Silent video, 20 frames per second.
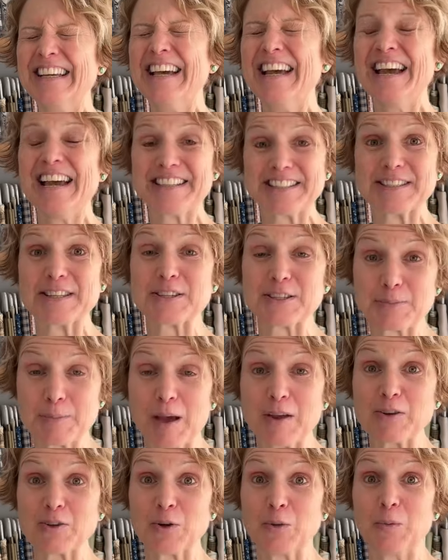it's the
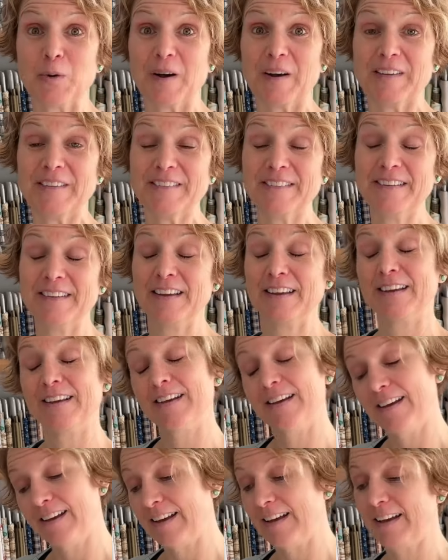special one.
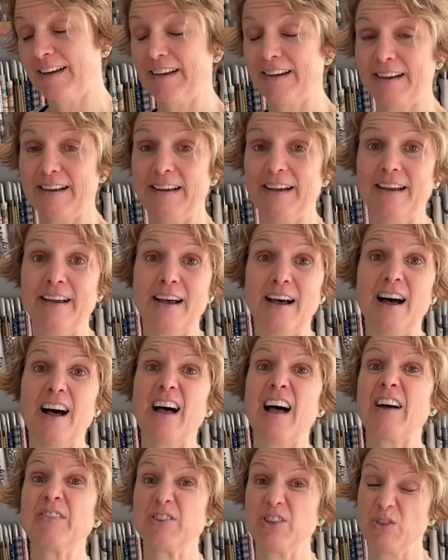I'll
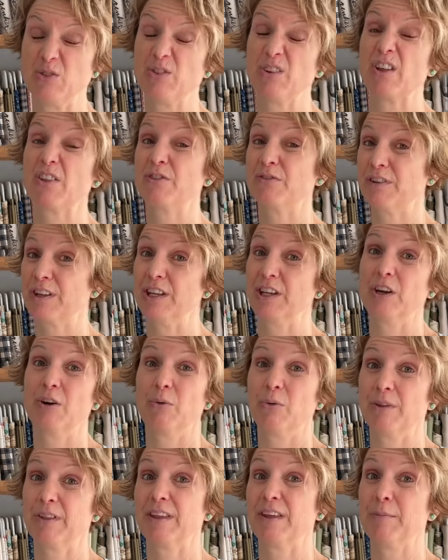have to do another video
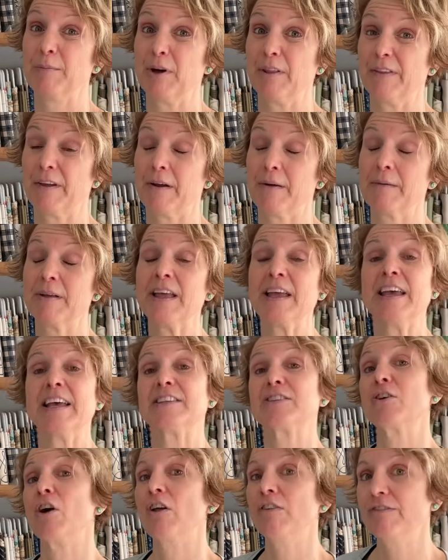with him on there.
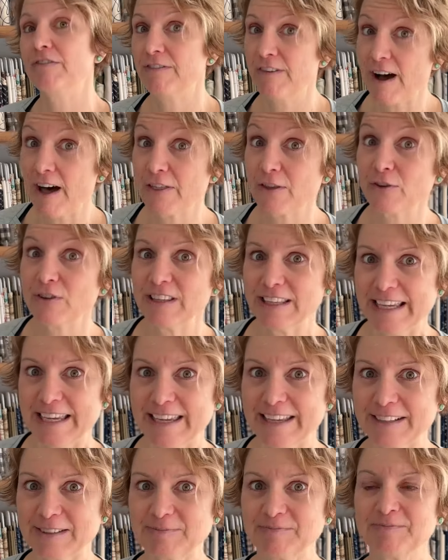It's called Father
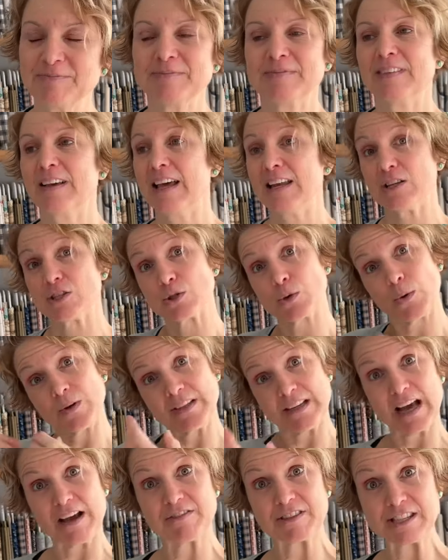Lee, and it's going
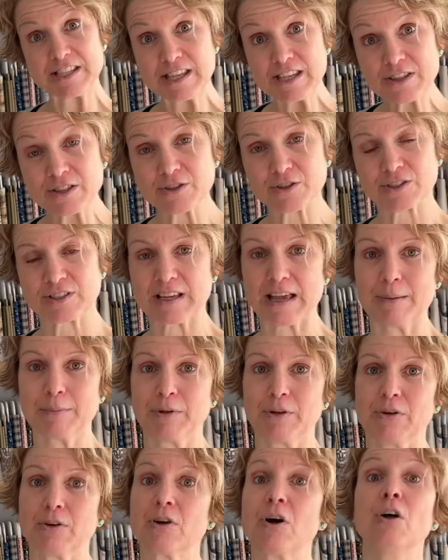to have a sister
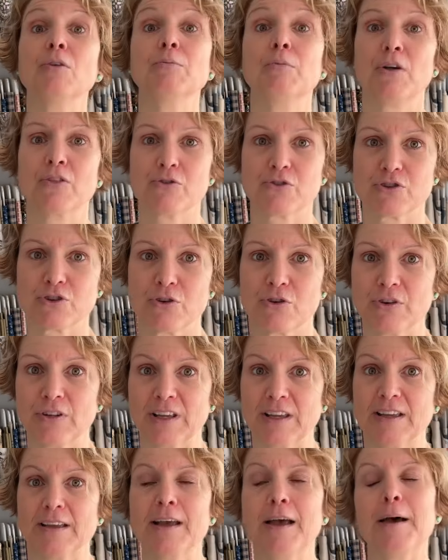sampler called Mother
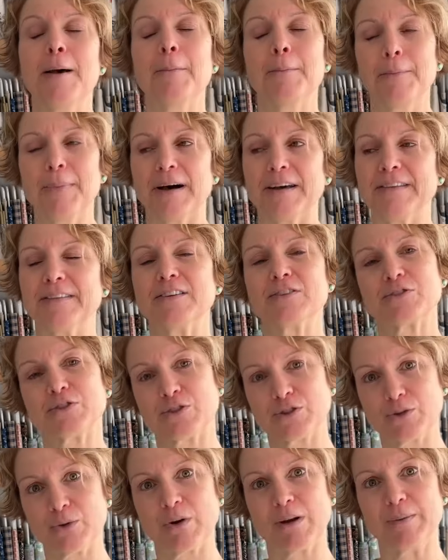Shirley, but there's a
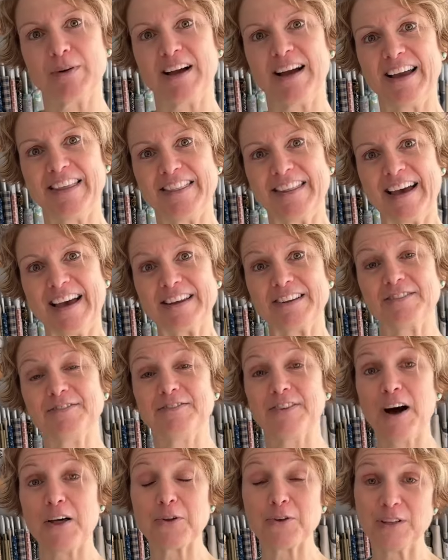story behind that.
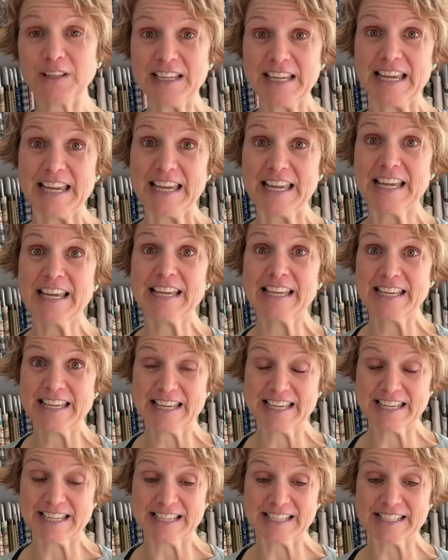Father Lee
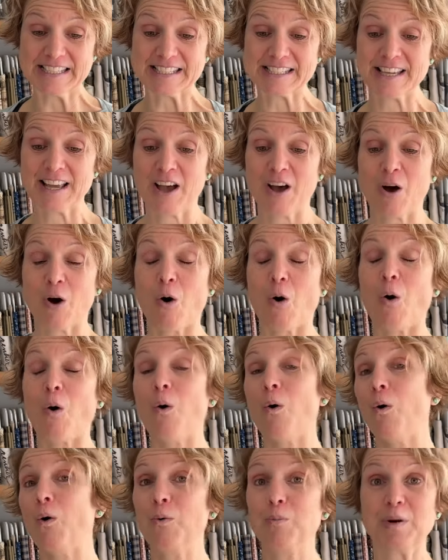is a
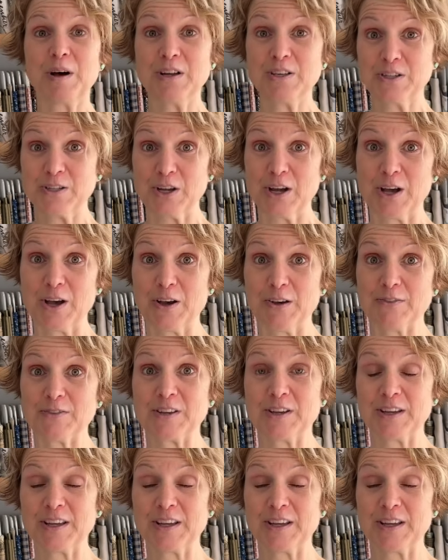whole bunch of